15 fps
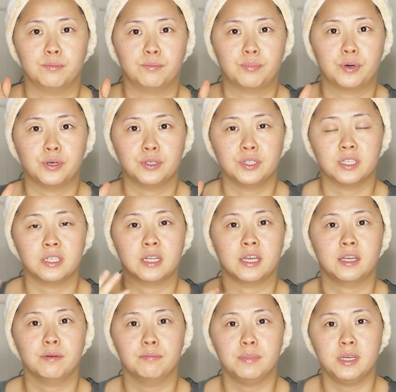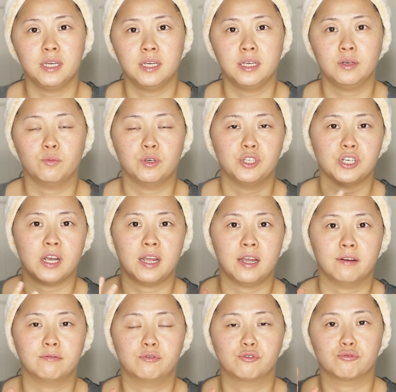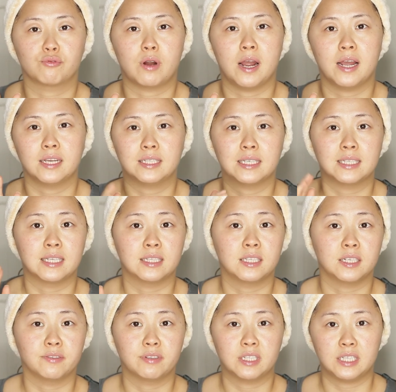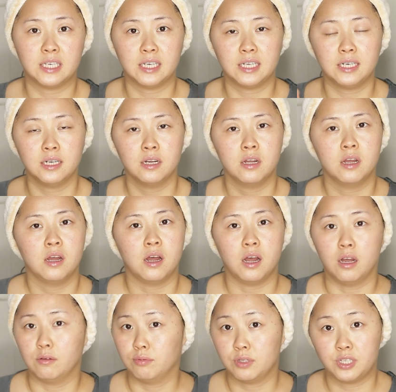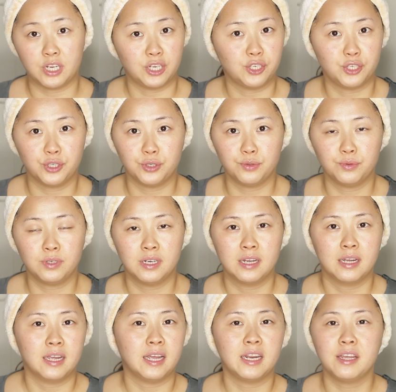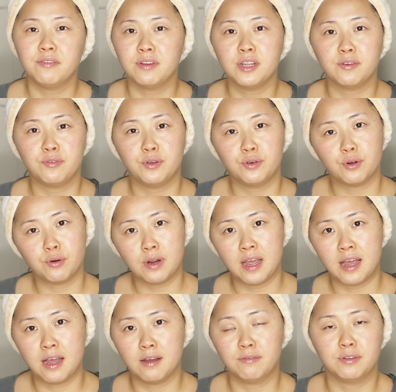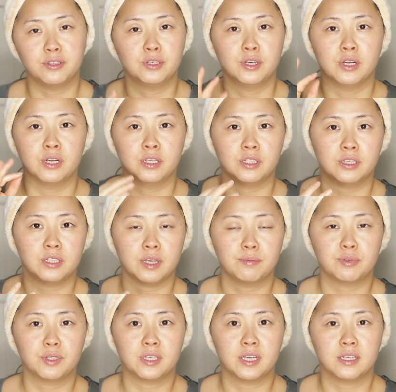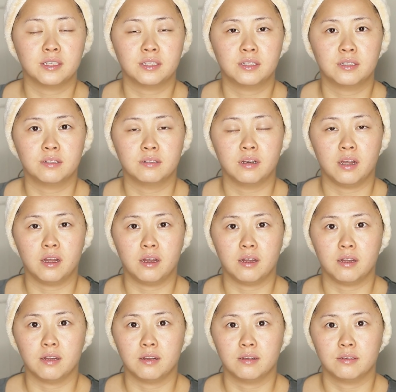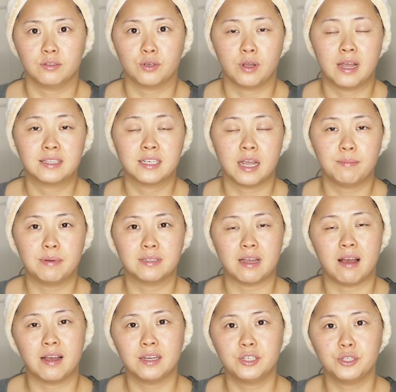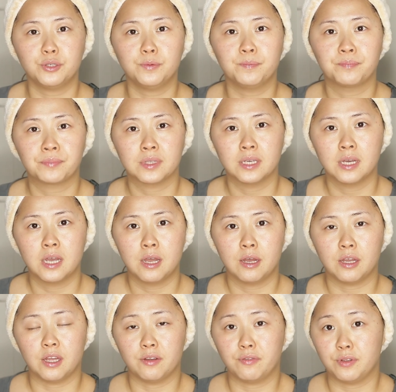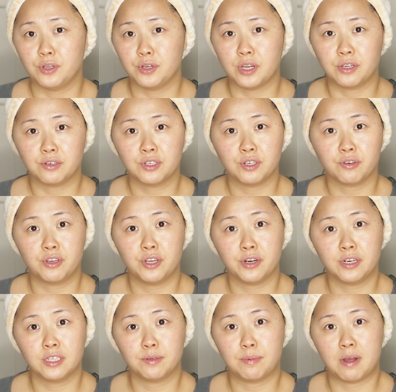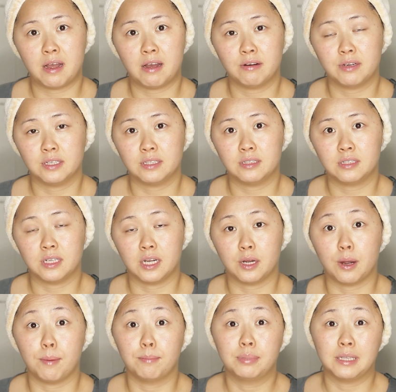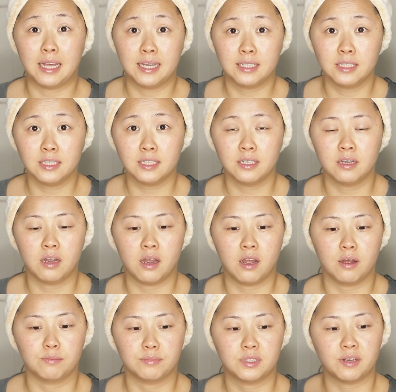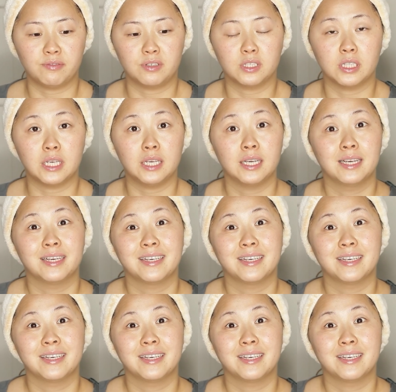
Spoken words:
person like me, which I have dry to sensitive skin, stay tuned. And even if you don't have the same skin type as I do, and you're still curious about how it blends, definitely